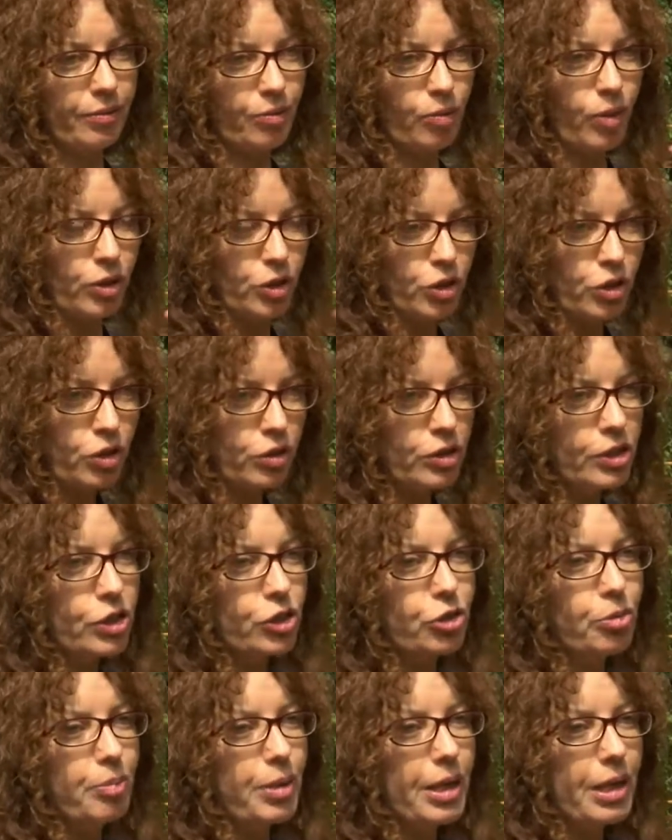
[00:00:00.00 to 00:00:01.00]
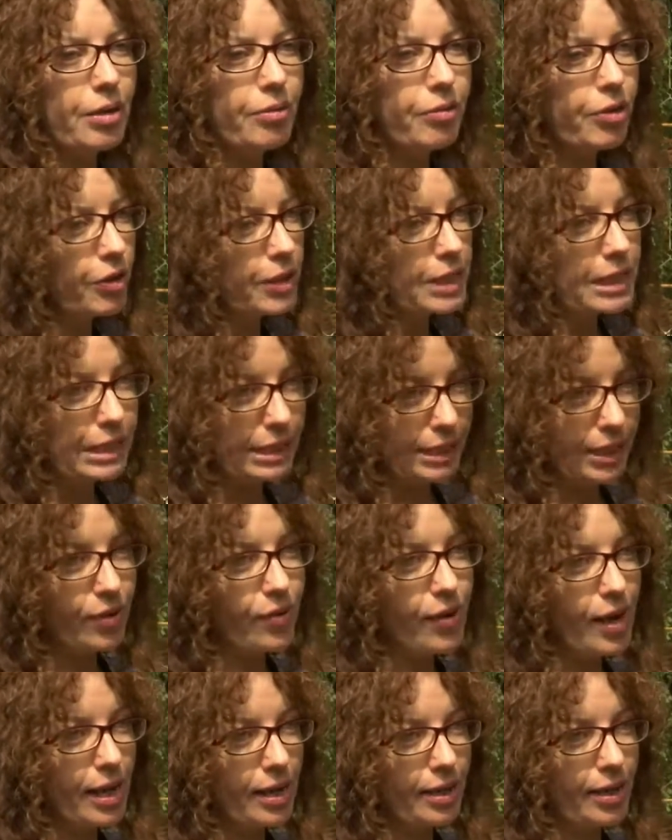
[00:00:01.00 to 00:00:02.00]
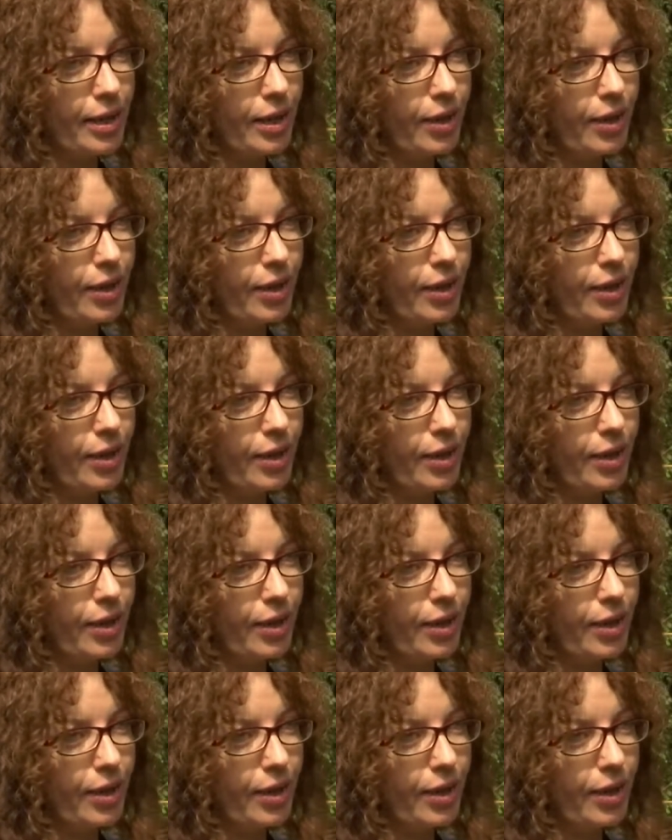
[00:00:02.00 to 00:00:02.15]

what used to be a very sterile